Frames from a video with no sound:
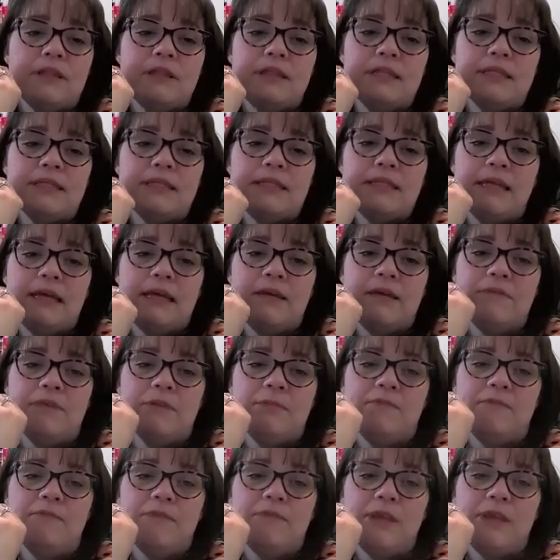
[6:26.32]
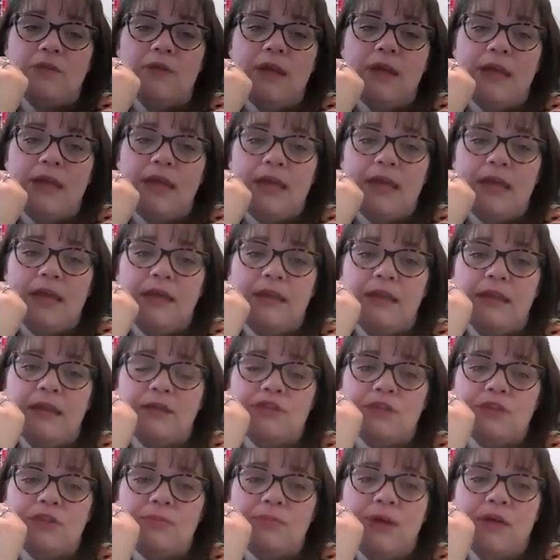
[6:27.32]
Descent of the fetal head
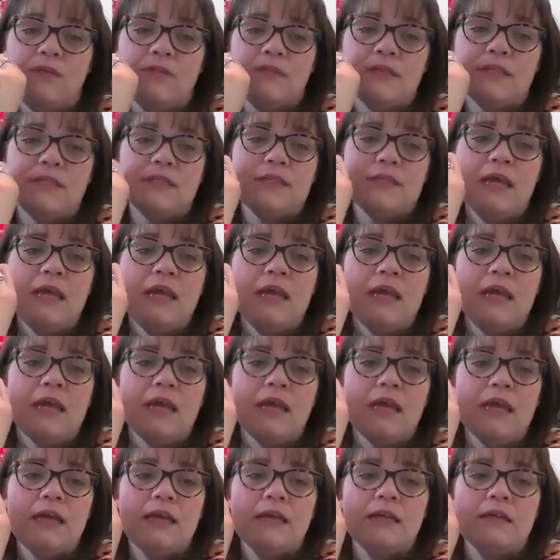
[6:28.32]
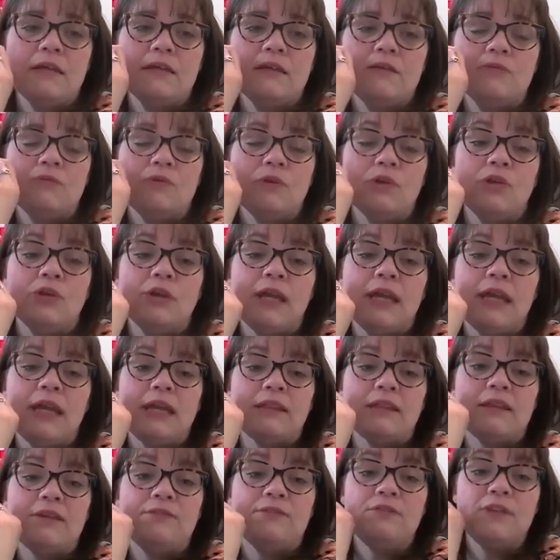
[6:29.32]
into the pelvis, and we're looking
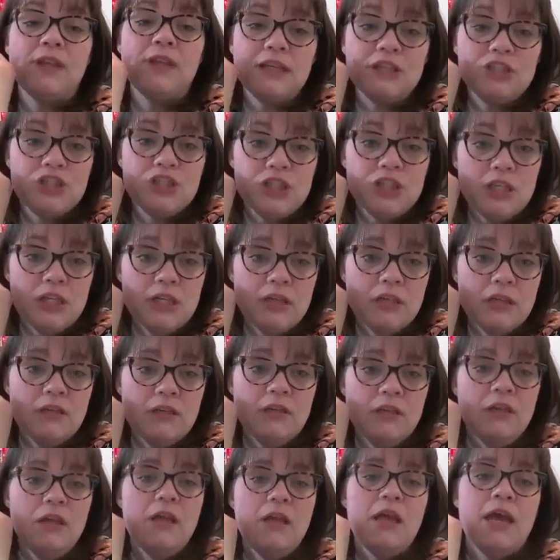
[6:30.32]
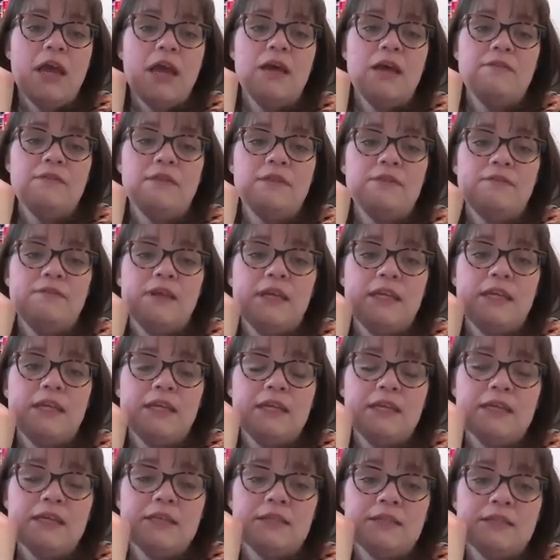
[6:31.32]
at the flexion of the
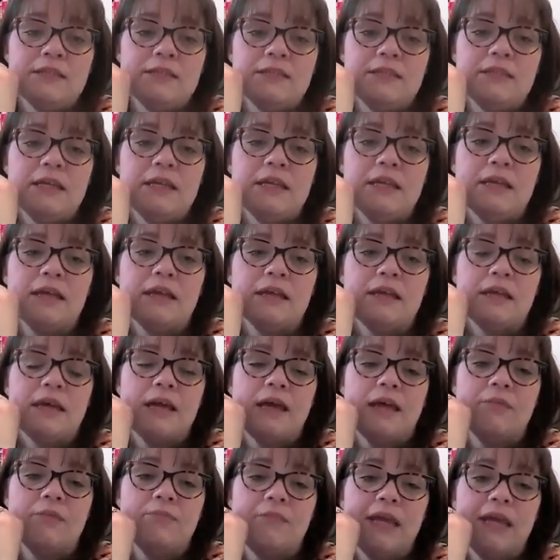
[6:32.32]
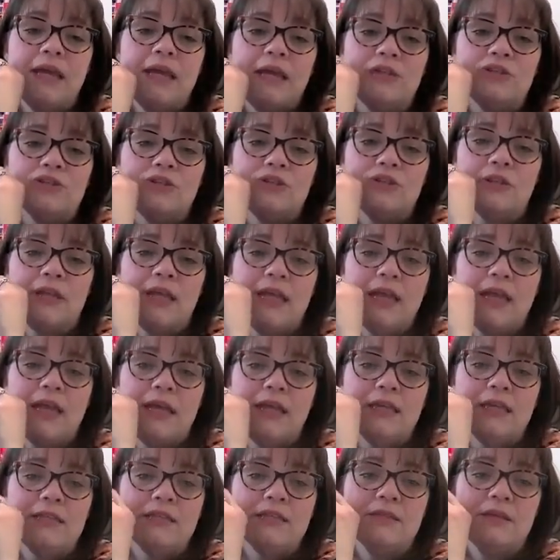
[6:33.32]
fetus, making sure the head
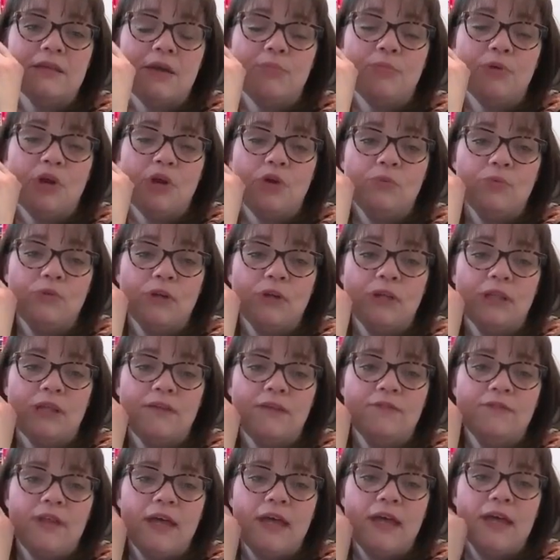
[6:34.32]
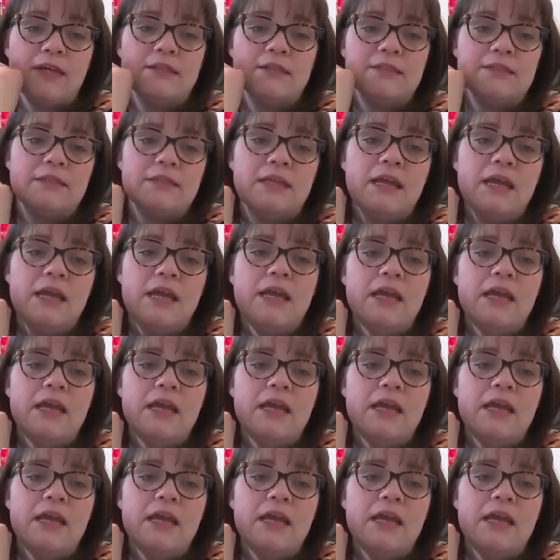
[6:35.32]
is appropriately flexed.